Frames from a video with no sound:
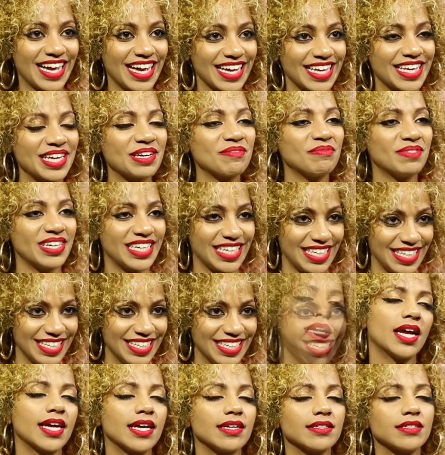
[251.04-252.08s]
I got kid money. I
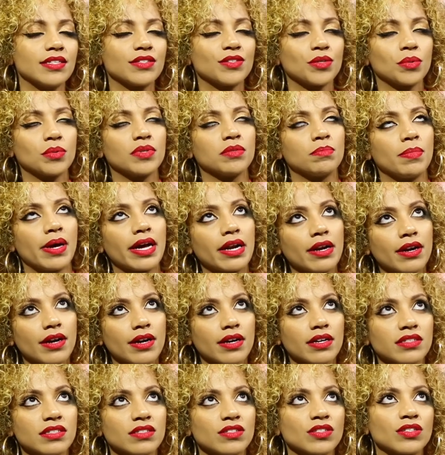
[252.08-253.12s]
mean, I guess it's always
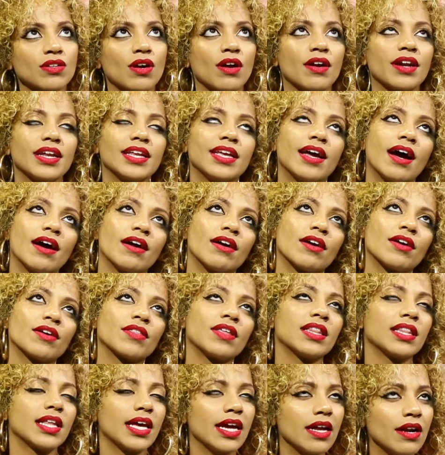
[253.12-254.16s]
better to start younger
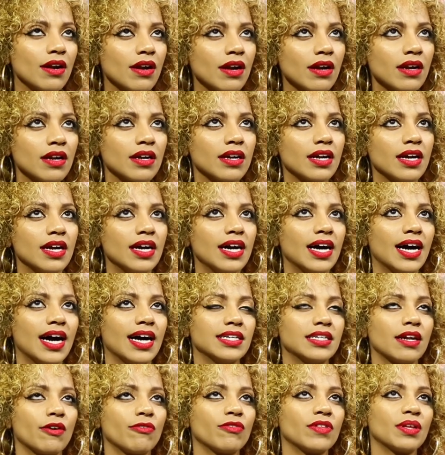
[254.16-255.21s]
than later.
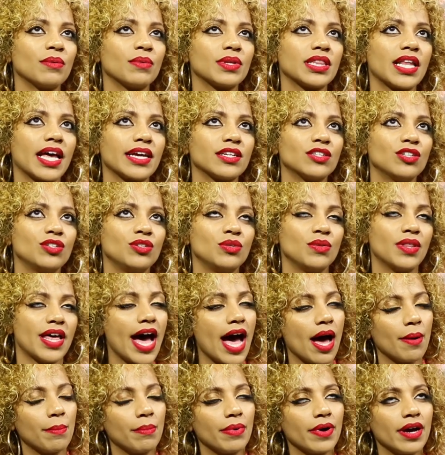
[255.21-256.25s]
I definitely would like to do
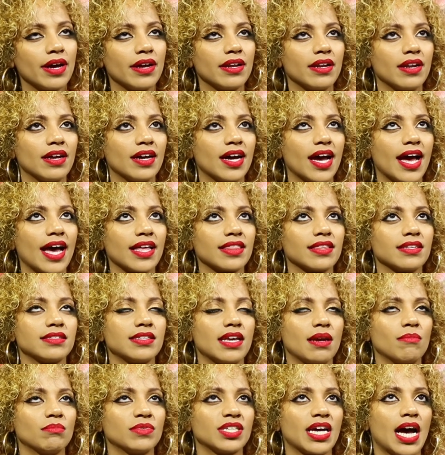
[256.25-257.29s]
that. But at the
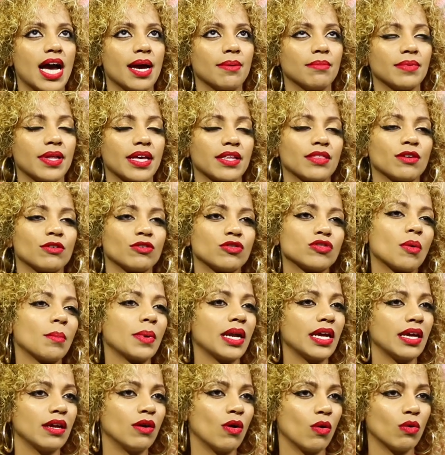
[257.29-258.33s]
same time, like, there's so
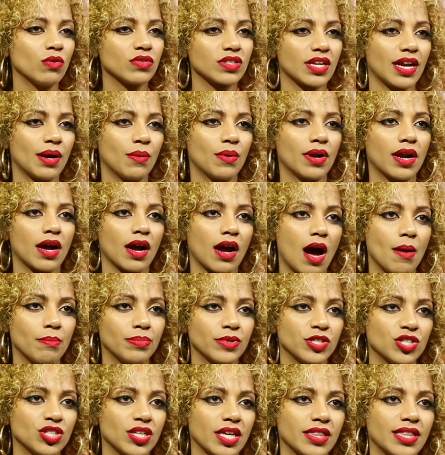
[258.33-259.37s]
many goals that I want to
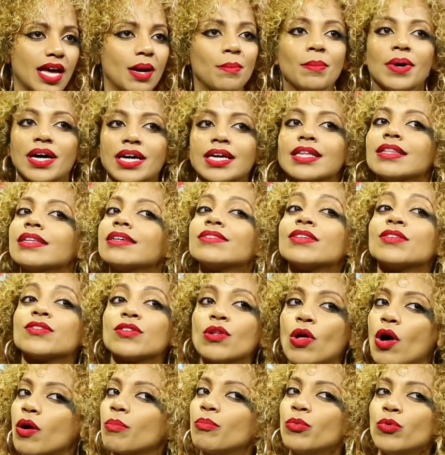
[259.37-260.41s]
accomplish. Like, that bucket list is
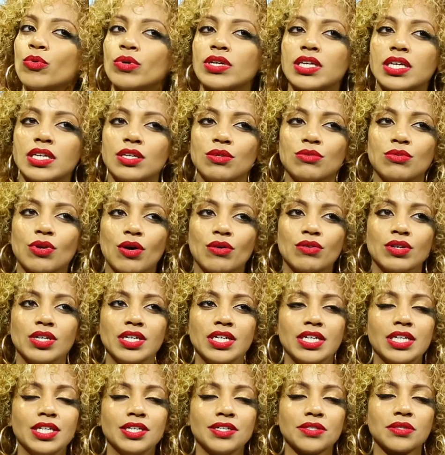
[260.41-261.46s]
long, Pookie, you know?
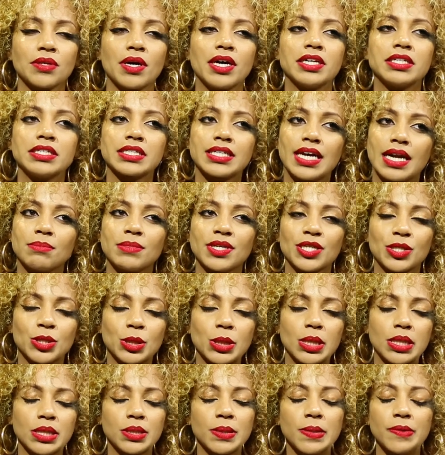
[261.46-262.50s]
So I just got to make
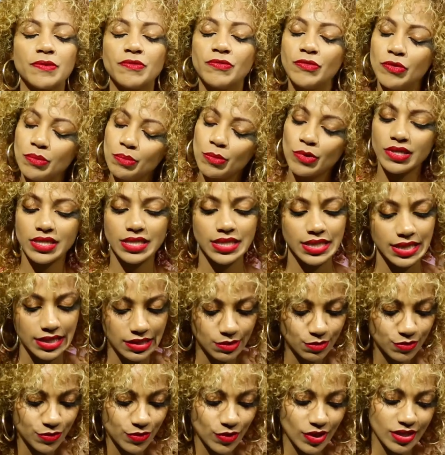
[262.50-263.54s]
sure I do a few more
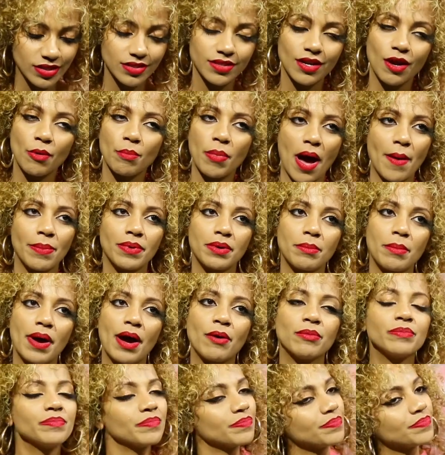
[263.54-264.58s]
things before I start popping them out.